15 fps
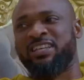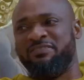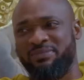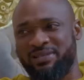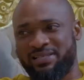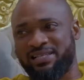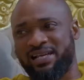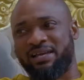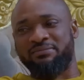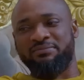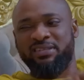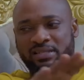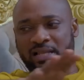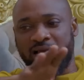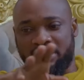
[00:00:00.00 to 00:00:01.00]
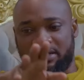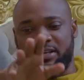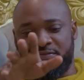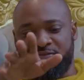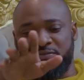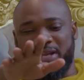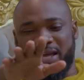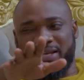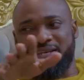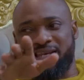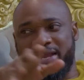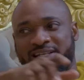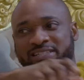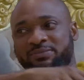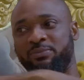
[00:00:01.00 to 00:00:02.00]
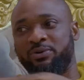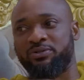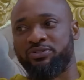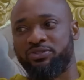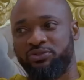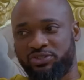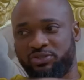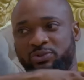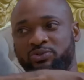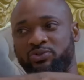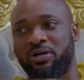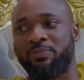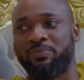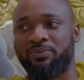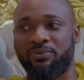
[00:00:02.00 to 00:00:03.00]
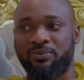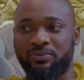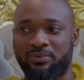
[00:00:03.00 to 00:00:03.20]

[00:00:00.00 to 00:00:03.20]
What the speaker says: give me time. Like, even like next month, you see what will happen.